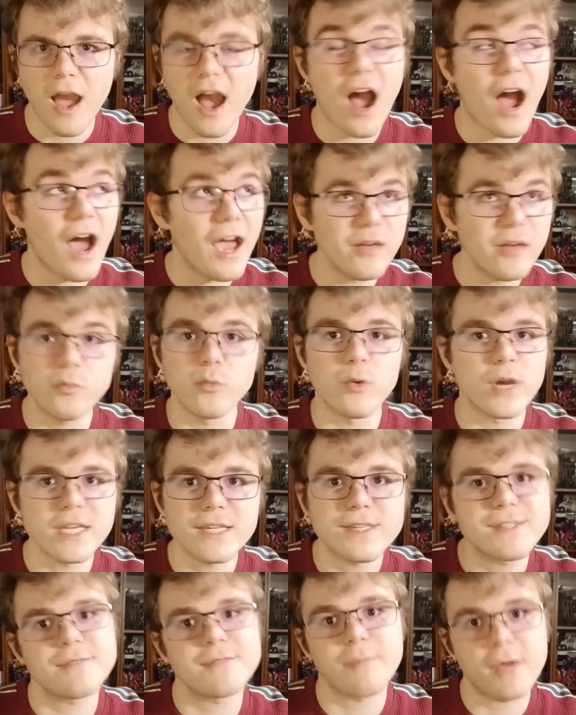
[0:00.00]
I
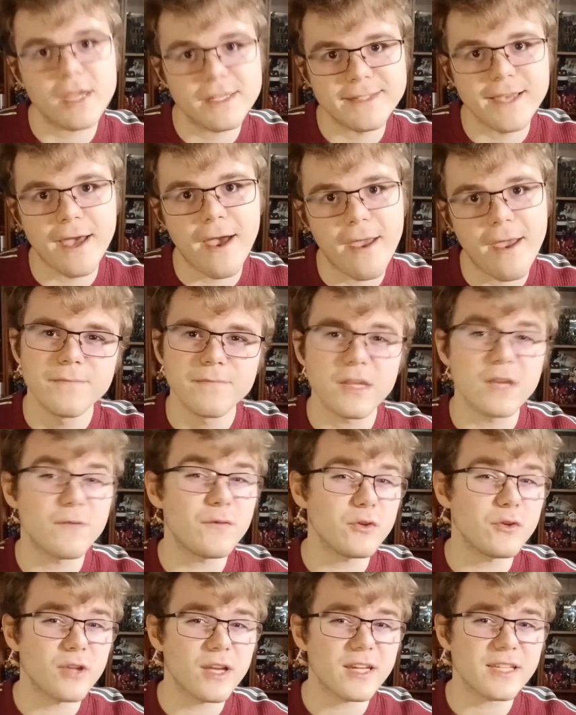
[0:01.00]
wasted my time. If
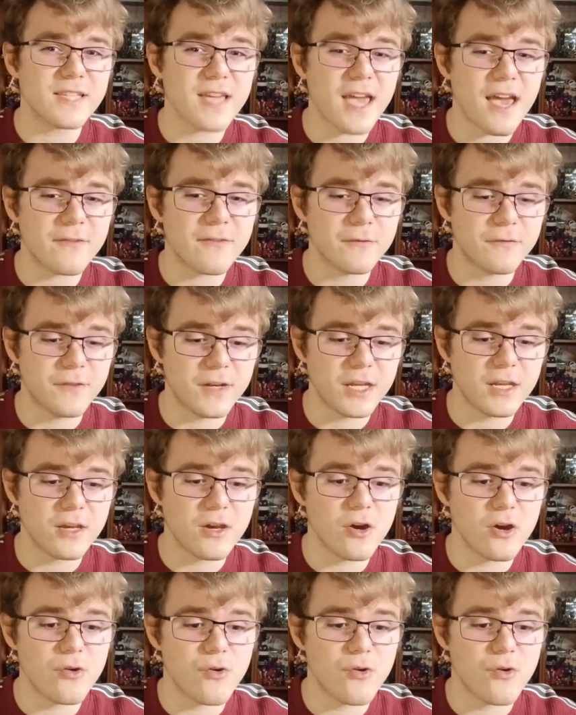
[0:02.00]
you'd like to have a video